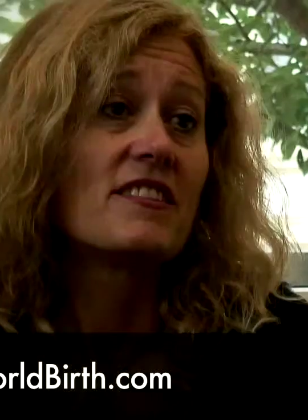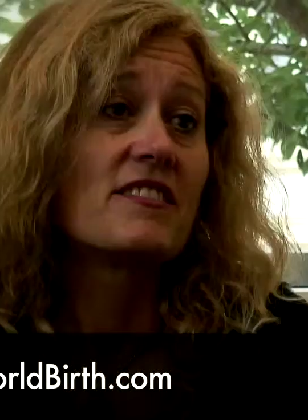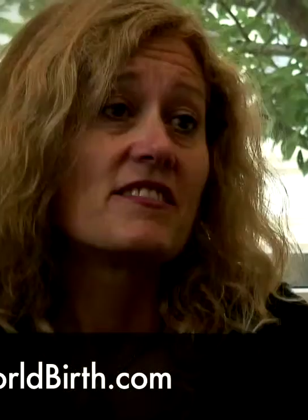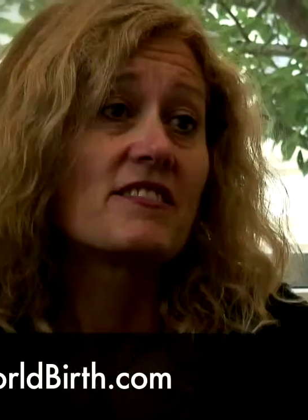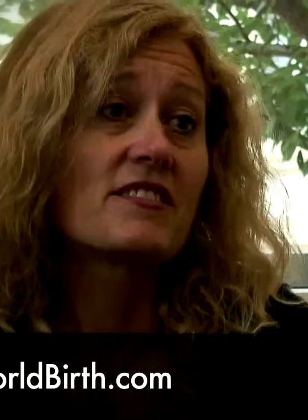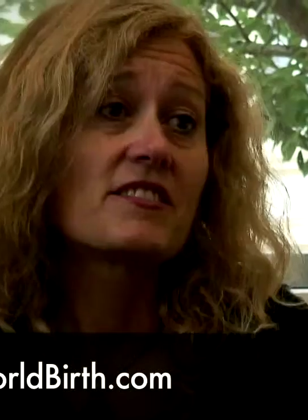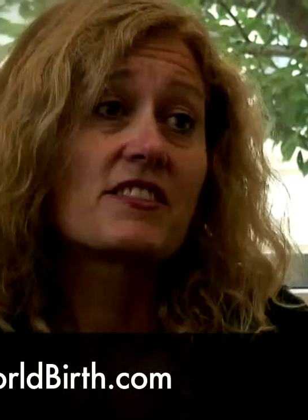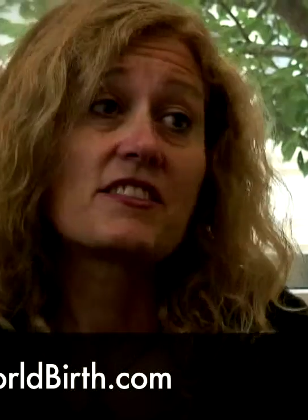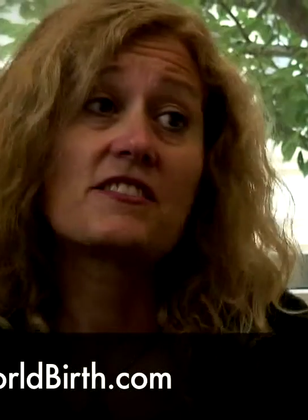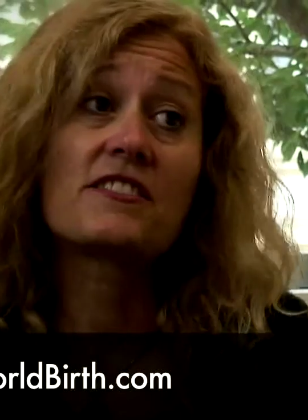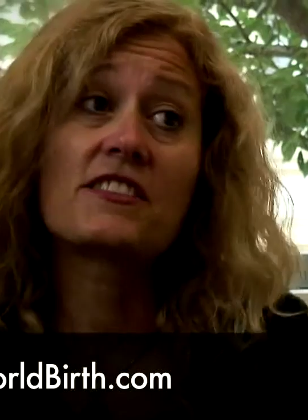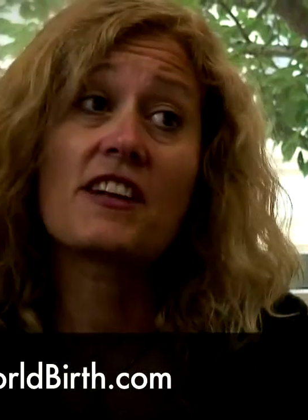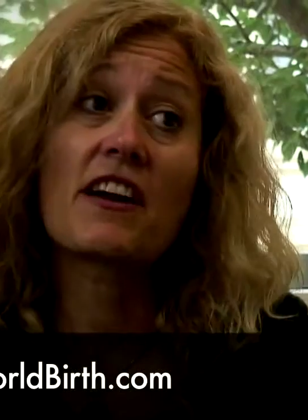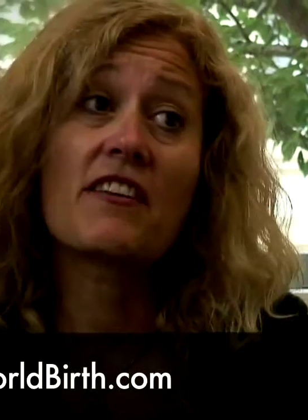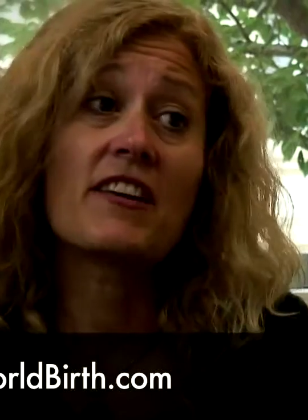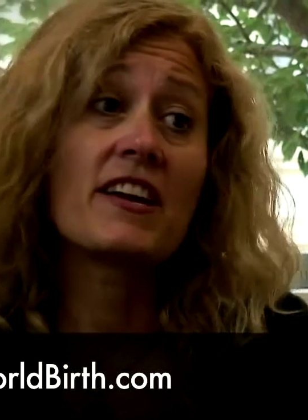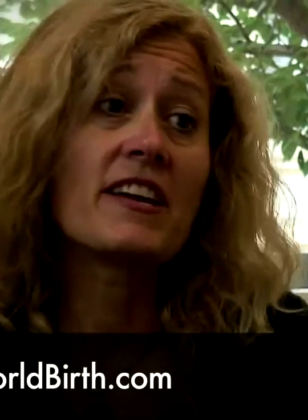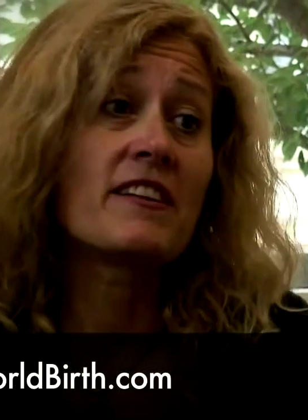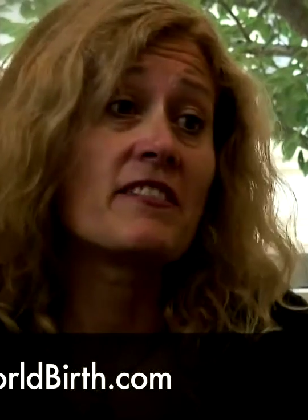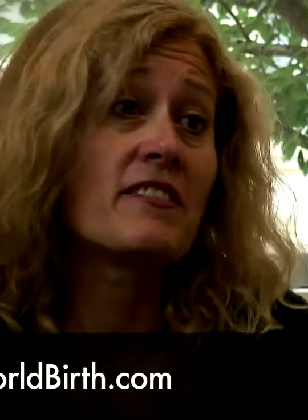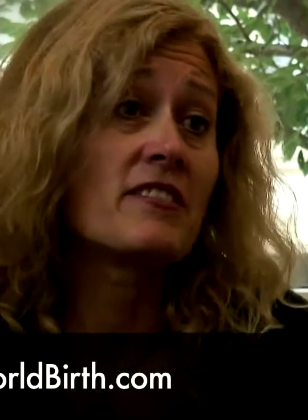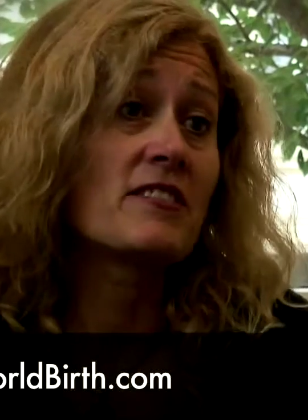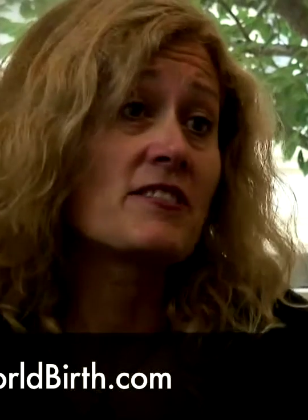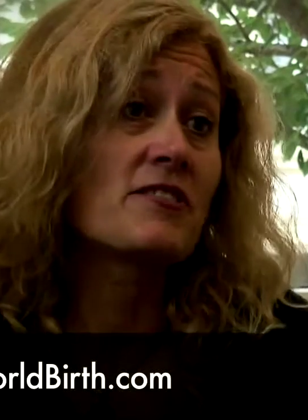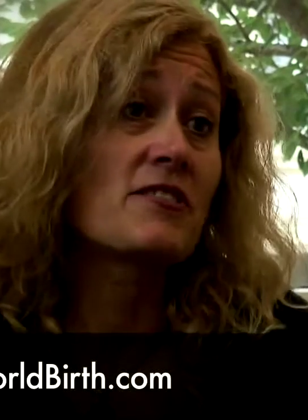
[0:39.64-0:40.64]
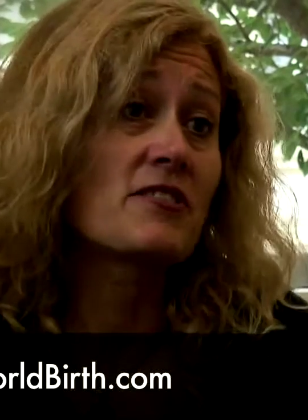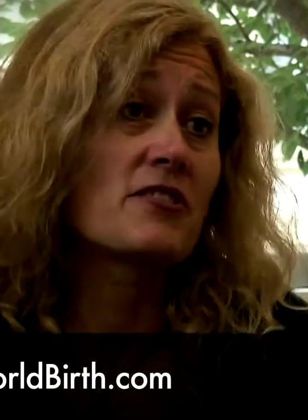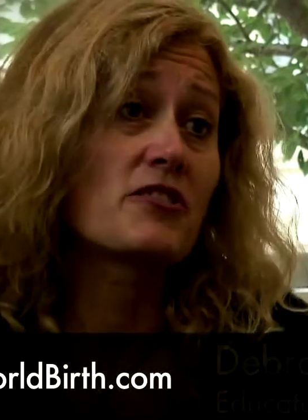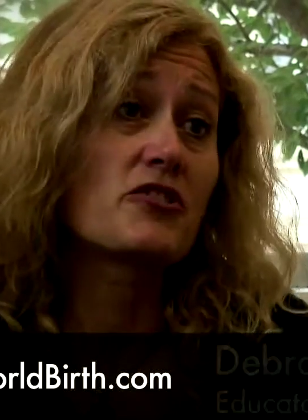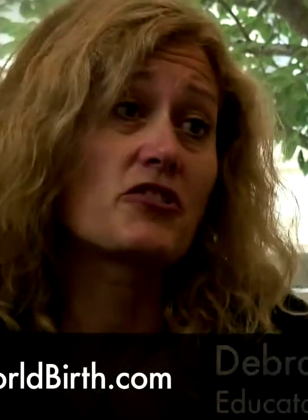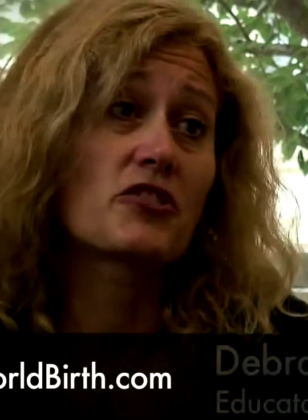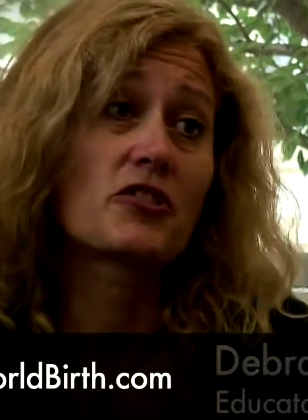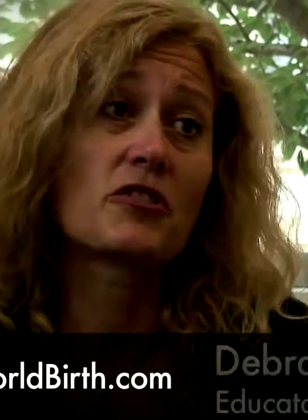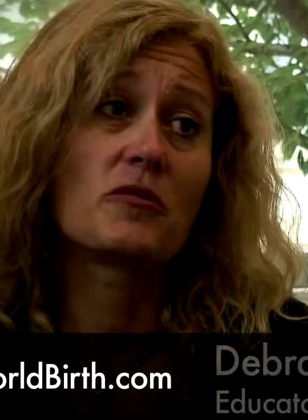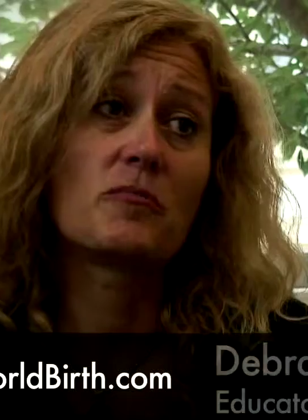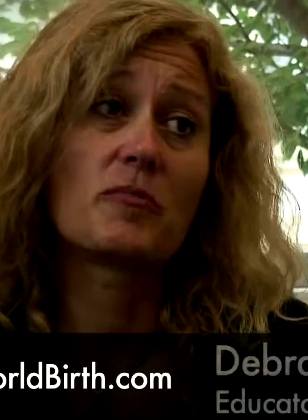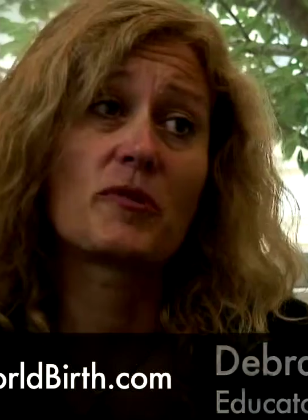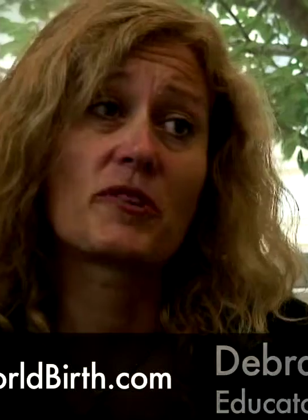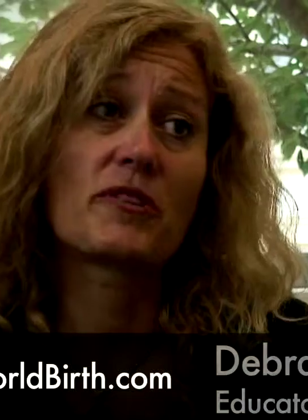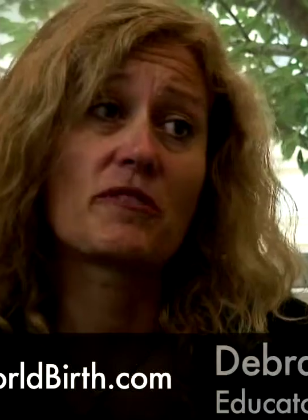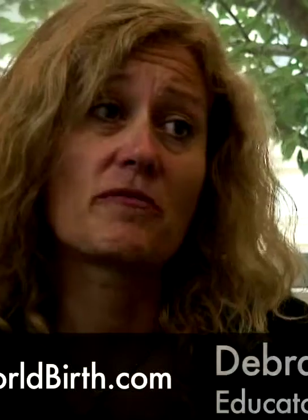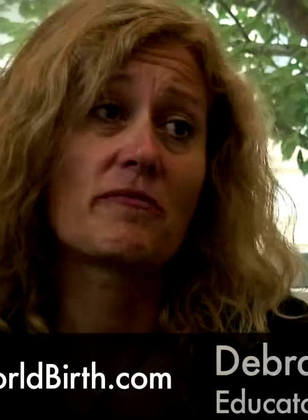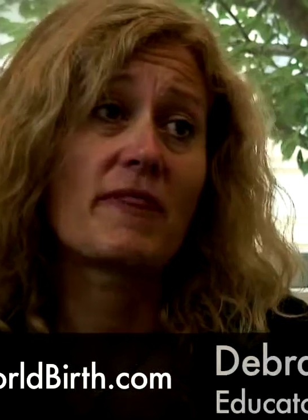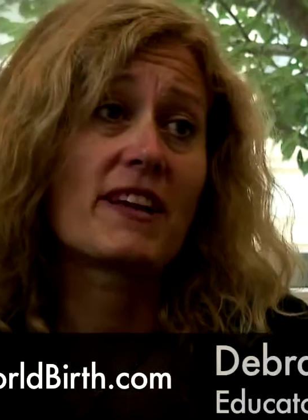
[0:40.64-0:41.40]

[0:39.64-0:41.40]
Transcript: Cesarean or surgical birth